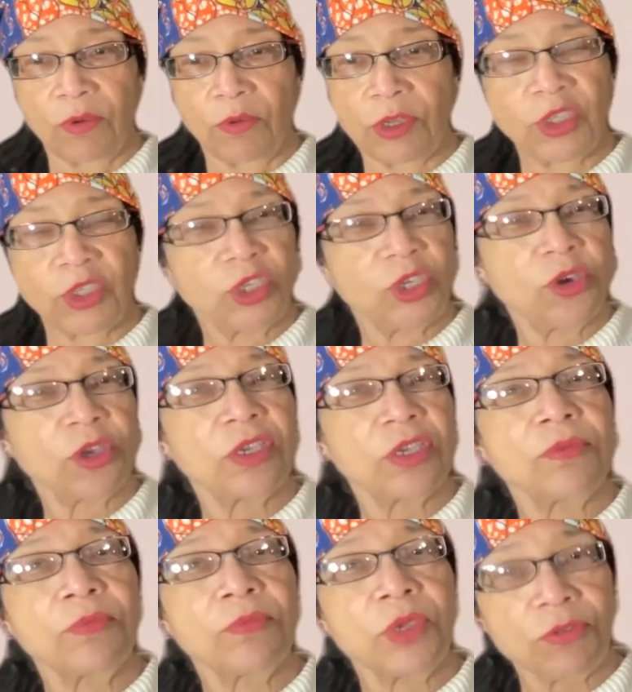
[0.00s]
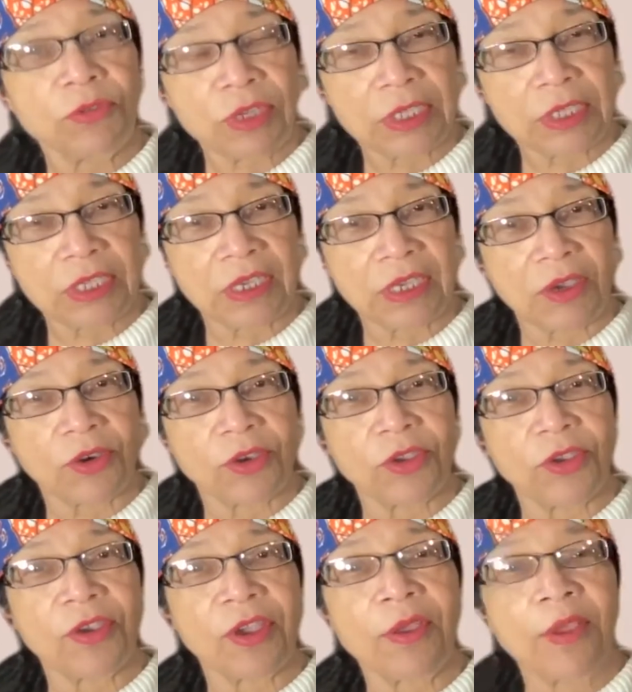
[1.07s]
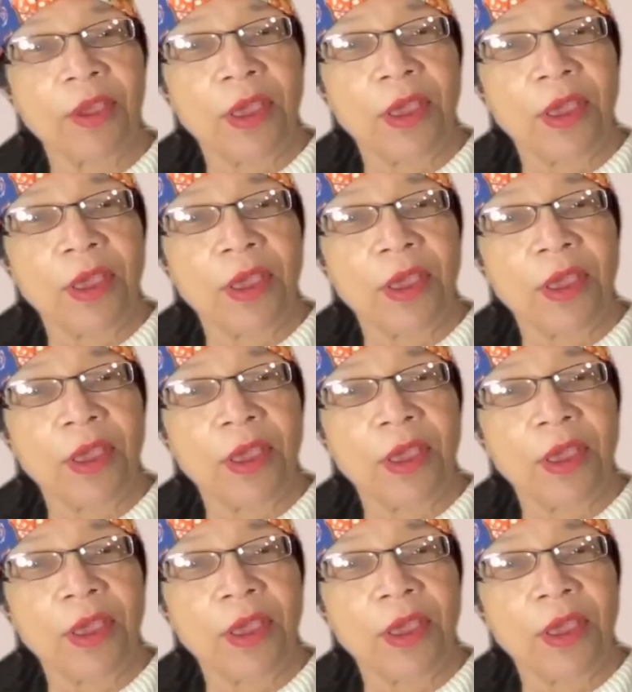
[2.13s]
Was your community or your